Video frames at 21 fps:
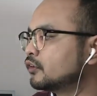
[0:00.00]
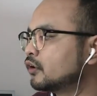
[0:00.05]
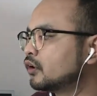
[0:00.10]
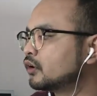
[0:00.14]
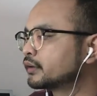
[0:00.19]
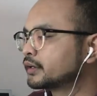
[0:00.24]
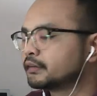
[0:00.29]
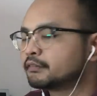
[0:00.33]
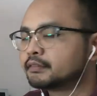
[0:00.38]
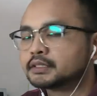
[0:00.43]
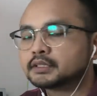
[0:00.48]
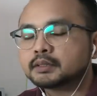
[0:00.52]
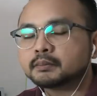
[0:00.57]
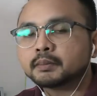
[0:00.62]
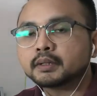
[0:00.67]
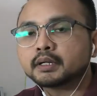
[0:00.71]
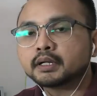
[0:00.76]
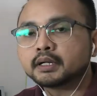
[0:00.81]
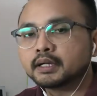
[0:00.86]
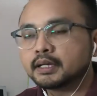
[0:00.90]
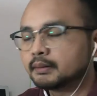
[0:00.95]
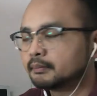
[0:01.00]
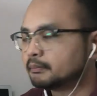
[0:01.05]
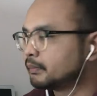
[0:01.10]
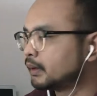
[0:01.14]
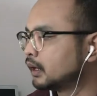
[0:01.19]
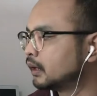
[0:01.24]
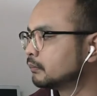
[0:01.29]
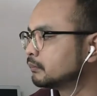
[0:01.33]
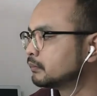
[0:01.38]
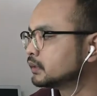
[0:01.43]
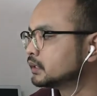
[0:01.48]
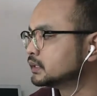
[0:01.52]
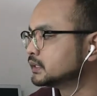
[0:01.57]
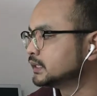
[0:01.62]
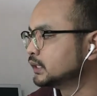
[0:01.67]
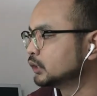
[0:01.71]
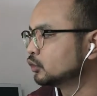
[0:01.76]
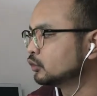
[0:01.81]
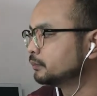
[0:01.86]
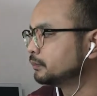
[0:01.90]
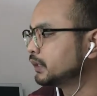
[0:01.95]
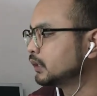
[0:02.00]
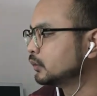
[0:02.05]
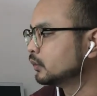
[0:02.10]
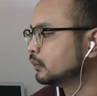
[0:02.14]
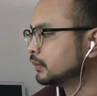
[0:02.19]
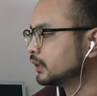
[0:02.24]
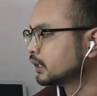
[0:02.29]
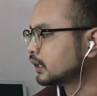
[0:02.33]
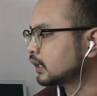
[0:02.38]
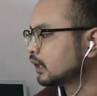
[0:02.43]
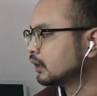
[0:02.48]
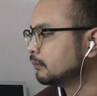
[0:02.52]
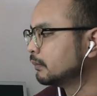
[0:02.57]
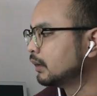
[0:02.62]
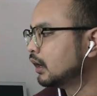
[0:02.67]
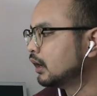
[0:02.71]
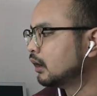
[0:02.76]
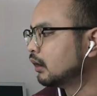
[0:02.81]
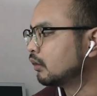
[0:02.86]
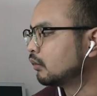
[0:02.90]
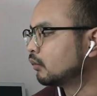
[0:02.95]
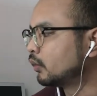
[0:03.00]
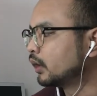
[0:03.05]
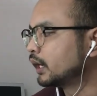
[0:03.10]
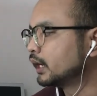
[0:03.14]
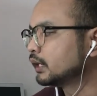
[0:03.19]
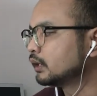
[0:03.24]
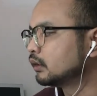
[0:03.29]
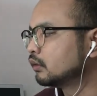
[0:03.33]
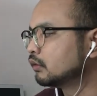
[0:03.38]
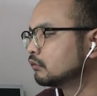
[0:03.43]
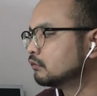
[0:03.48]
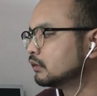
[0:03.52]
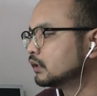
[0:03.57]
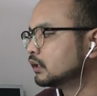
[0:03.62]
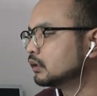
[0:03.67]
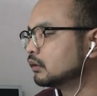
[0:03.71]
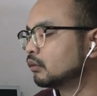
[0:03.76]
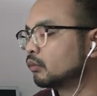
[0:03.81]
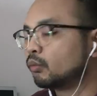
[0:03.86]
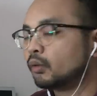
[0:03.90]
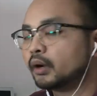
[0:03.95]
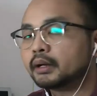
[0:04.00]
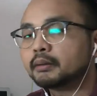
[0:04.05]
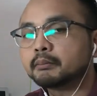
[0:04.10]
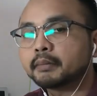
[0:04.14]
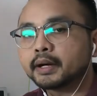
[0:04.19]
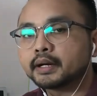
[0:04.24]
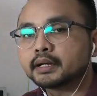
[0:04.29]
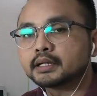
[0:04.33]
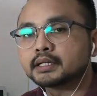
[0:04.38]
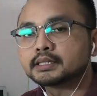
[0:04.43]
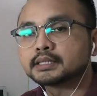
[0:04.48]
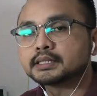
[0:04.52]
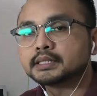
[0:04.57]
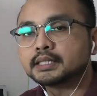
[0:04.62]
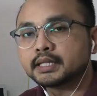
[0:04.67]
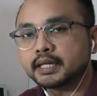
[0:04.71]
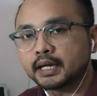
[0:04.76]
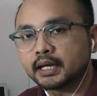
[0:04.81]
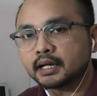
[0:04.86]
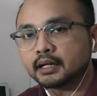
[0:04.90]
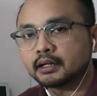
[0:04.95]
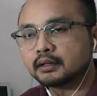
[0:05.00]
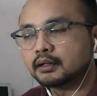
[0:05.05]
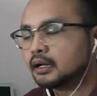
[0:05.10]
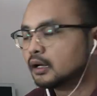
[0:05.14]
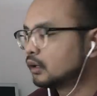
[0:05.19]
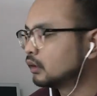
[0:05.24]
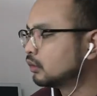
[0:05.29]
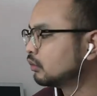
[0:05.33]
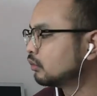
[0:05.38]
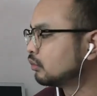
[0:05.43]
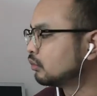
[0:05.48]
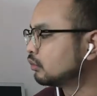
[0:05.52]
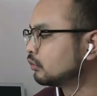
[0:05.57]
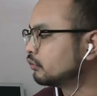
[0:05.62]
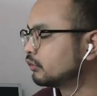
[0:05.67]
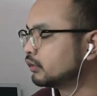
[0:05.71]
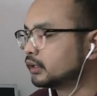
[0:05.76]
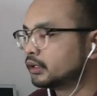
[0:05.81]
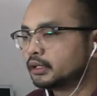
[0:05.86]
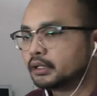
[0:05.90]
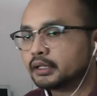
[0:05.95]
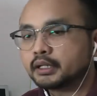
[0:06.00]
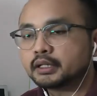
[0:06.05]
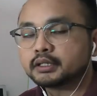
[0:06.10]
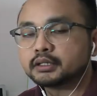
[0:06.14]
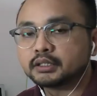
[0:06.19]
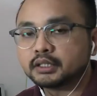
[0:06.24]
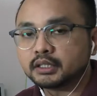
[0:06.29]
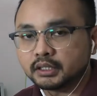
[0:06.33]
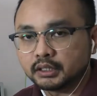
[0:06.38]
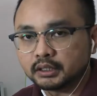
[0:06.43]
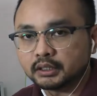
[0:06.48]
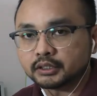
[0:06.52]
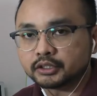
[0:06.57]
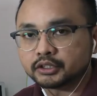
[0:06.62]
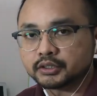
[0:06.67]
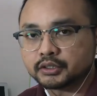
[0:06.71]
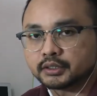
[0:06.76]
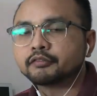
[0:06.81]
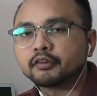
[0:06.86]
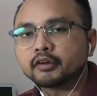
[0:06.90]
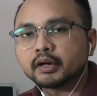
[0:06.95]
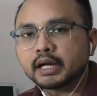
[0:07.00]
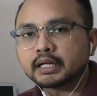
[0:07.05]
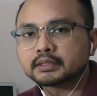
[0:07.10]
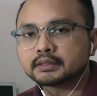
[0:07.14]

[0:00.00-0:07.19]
And for reversible heat pump, the COP will become 1 over 1 minus TL over TH.